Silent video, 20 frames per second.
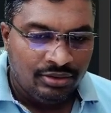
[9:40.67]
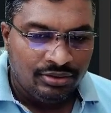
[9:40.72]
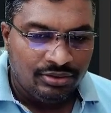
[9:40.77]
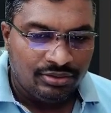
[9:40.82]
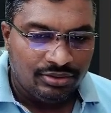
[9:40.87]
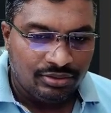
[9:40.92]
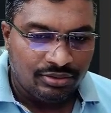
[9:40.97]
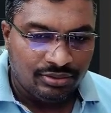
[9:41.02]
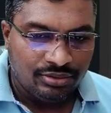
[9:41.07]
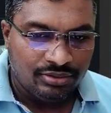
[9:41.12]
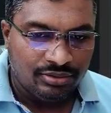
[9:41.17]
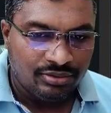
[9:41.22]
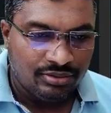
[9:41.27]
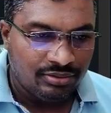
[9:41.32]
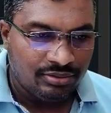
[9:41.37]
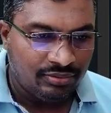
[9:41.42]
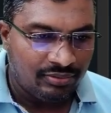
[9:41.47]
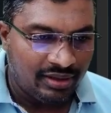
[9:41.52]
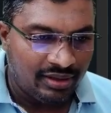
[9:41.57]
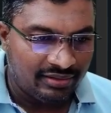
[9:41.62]
So
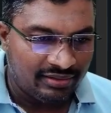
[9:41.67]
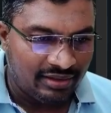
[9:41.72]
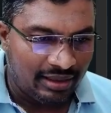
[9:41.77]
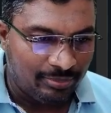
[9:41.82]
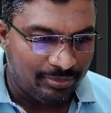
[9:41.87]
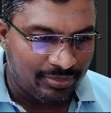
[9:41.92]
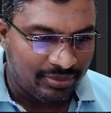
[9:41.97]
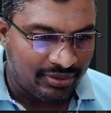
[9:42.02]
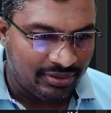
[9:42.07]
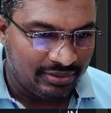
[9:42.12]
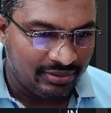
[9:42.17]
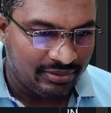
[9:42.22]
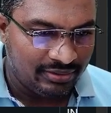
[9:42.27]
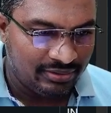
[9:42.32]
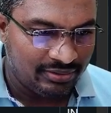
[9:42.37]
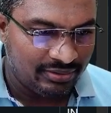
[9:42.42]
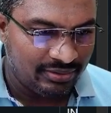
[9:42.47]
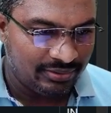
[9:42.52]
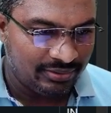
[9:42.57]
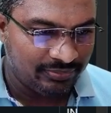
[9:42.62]
what has happened?
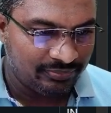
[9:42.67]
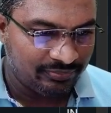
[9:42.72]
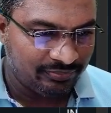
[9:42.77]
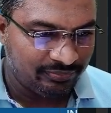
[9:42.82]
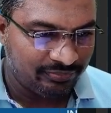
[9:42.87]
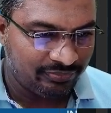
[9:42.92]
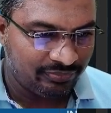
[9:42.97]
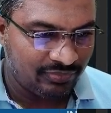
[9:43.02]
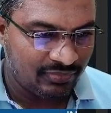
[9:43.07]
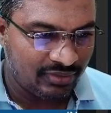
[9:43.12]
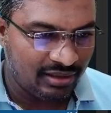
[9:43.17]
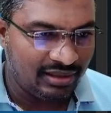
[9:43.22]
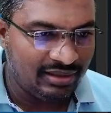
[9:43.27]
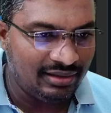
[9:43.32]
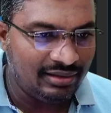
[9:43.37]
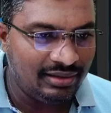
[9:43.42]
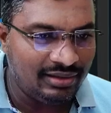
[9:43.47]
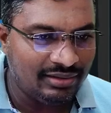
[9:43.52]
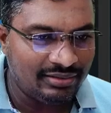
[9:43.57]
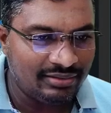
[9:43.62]
See,
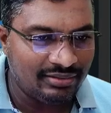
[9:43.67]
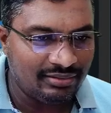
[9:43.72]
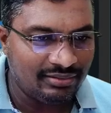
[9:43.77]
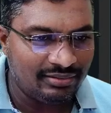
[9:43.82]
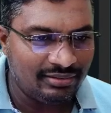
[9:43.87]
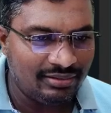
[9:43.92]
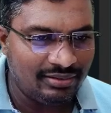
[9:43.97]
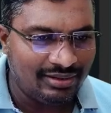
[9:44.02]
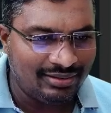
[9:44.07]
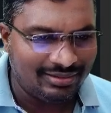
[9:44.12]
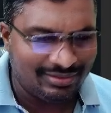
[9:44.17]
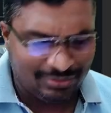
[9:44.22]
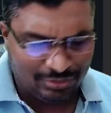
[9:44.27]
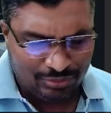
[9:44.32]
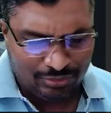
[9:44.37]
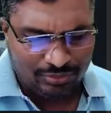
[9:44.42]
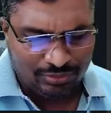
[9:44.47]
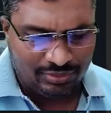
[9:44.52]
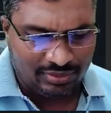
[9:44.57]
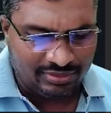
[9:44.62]
and let's
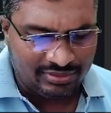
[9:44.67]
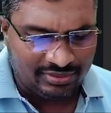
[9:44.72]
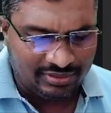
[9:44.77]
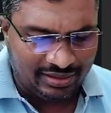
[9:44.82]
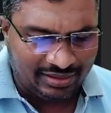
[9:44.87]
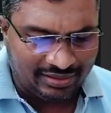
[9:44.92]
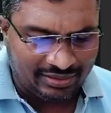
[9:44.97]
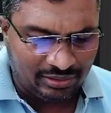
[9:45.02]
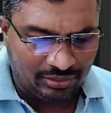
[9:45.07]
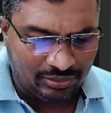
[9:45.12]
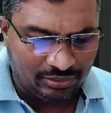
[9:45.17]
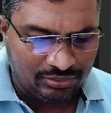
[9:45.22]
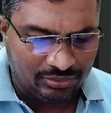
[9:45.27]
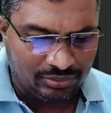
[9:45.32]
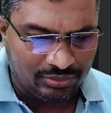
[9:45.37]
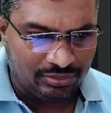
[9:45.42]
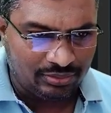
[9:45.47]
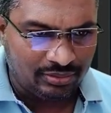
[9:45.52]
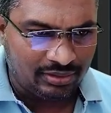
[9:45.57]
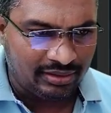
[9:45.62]
do a select
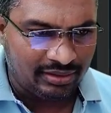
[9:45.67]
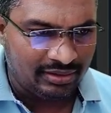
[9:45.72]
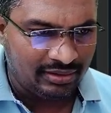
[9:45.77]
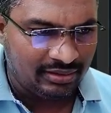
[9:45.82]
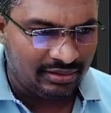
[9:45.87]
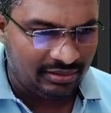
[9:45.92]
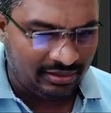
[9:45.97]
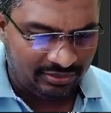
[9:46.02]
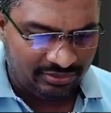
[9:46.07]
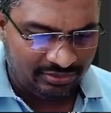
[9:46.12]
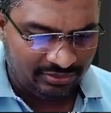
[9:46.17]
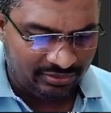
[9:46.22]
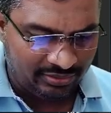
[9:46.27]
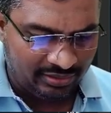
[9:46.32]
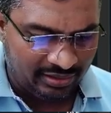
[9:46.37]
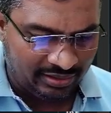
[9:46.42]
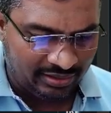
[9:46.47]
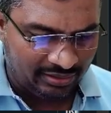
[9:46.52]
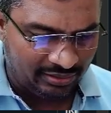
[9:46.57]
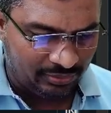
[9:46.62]
also, right? Let's
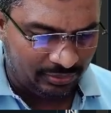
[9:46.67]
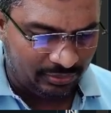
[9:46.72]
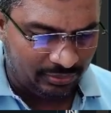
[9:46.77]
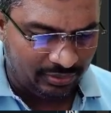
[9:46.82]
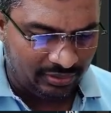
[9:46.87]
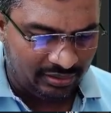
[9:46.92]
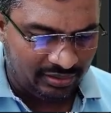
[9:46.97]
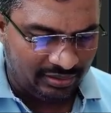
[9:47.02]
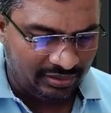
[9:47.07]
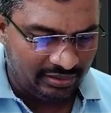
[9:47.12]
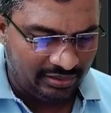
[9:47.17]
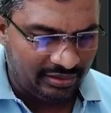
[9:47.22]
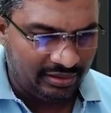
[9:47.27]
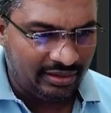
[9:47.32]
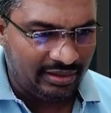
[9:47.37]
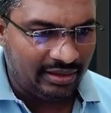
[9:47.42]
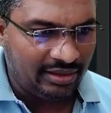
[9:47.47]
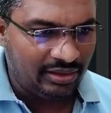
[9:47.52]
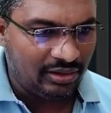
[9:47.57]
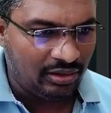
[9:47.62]
select only
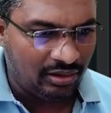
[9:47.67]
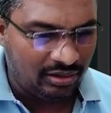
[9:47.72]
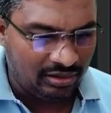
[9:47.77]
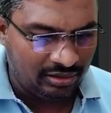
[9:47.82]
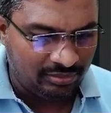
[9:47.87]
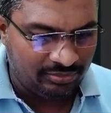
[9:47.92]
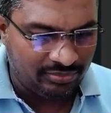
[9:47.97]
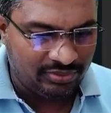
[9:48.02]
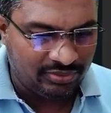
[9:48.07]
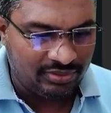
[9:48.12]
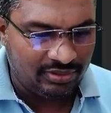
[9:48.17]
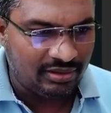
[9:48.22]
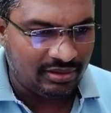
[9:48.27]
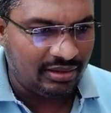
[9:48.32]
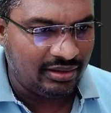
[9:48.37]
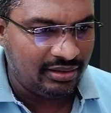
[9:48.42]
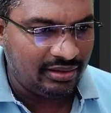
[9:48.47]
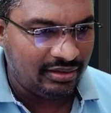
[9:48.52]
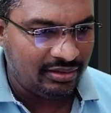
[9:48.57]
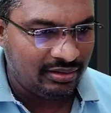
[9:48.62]
needed columns,
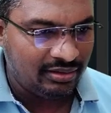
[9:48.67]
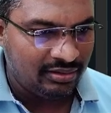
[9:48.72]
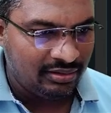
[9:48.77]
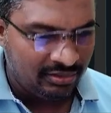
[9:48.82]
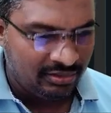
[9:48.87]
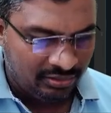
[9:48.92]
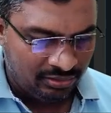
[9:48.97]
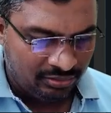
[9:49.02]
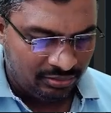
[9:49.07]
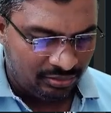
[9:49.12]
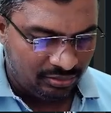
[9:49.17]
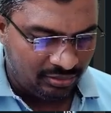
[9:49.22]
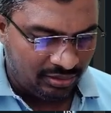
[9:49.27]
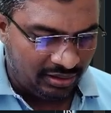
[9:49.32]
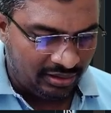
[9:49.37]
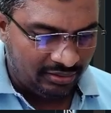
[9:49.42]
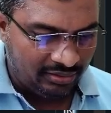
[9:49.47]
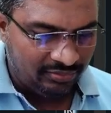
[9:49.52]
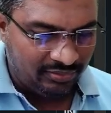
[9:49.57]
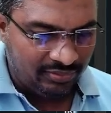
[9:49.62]
right? So
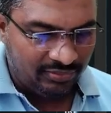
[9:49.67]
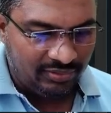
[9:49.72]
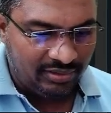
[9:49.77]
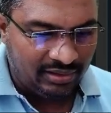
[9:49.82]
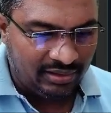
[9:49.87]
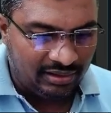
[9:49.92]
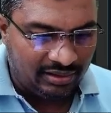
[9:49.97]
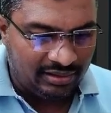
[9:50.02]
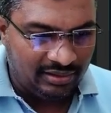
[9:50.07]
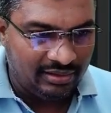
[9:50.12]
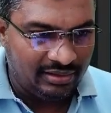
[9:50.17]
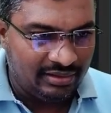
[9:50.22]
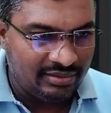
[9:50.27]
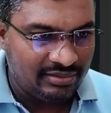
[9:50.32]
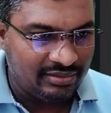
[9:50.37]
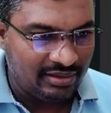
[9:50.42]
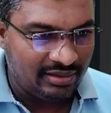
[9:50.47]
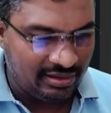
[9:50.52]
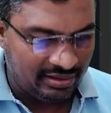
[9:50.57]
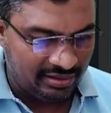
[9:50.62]
that we will
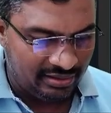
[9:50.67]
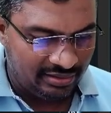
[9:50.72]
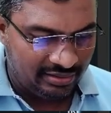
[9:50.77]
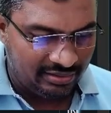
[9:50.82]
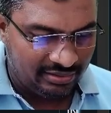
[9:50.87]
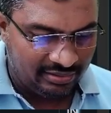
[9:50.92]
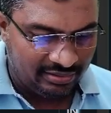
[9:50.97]
understand it